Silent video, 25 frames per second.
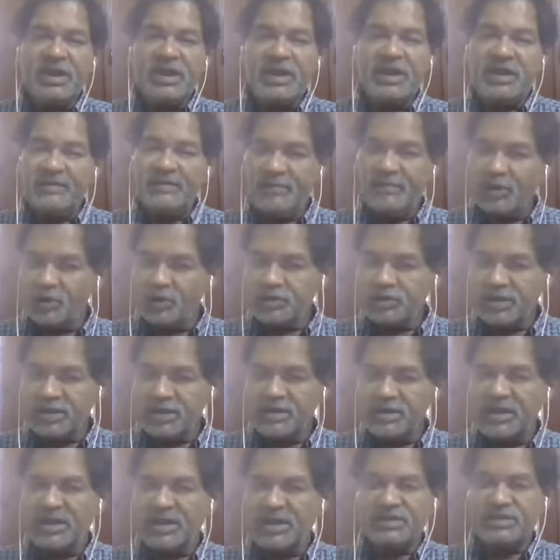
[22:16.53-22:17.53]
and above
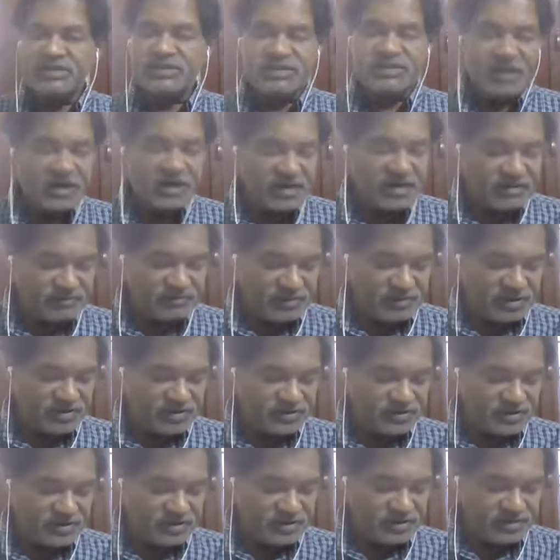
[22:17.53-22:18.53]
10 lakhs,
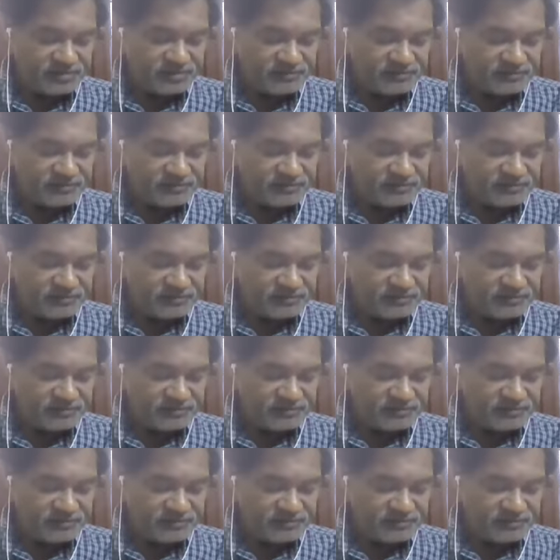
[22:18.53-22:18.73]
30%.